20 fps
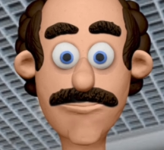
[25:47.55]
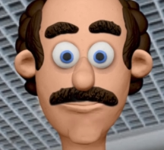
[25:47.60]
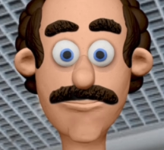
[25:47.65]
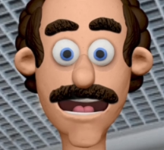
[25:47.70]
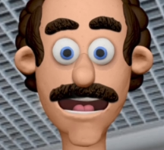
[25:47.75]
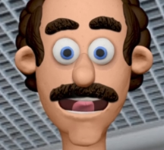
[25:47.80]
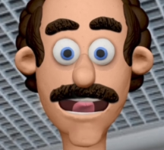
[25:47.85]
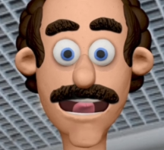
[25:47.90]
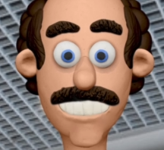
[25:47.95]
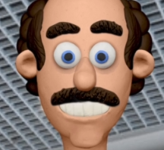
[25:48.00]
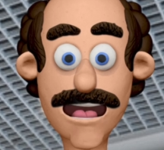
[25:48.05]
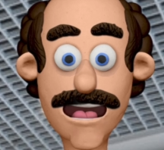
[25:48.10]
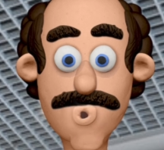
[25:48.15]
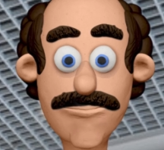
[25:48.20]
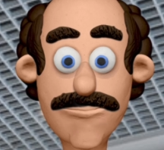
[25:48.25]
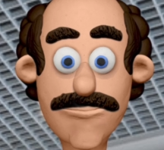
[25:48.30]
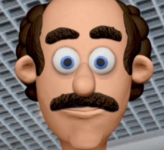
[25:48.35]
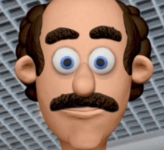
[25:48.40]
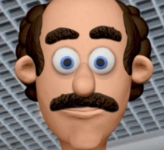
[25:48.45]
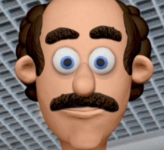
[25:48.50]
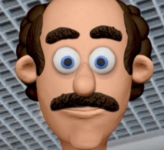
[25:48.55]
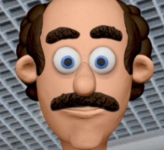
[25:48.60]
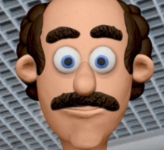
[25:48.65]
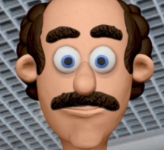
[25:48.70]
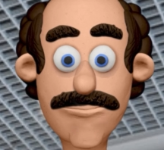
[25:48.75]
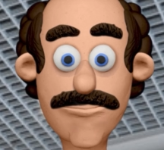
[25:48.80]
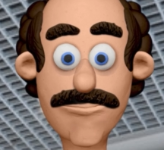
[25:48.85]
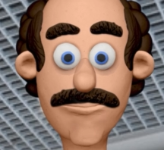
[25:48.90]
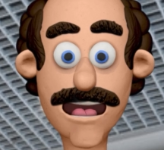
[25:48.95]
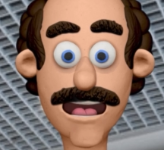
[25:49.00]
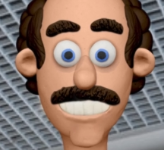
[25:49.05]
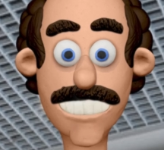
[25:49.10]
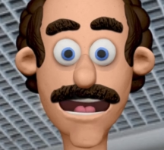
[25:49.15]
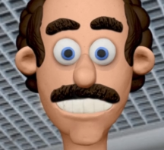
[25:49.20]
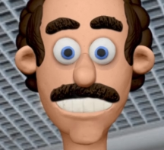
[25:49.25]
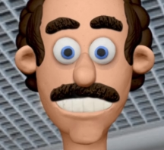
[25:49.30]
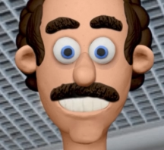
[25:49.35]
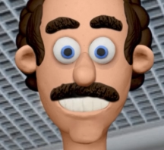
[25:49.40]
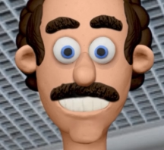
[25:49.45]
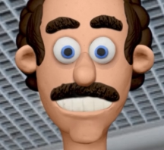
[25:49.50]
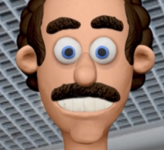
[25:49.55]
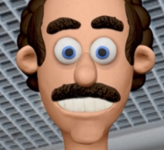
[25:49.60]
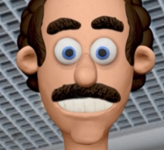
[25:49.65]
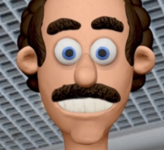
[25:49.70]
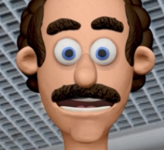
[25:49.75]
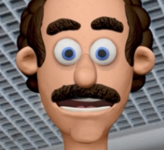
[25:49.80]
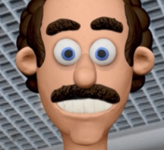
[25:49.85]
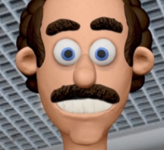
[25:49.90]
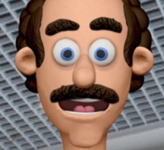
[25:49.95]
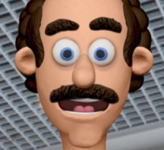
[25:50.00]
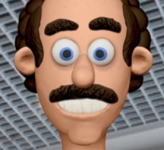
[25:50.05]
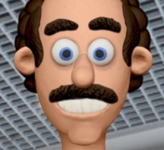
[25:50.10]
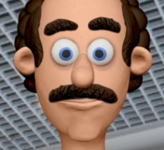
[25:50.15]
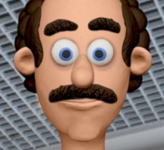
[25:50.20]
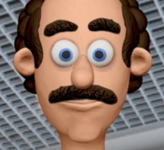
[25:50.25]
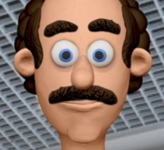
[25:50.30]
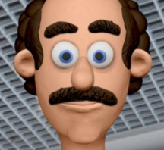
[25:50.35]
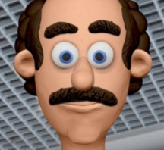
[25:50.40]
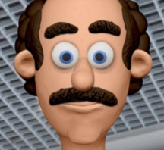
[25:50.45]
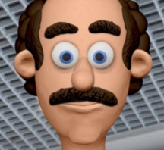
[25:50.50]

mold growth, or pest infestations,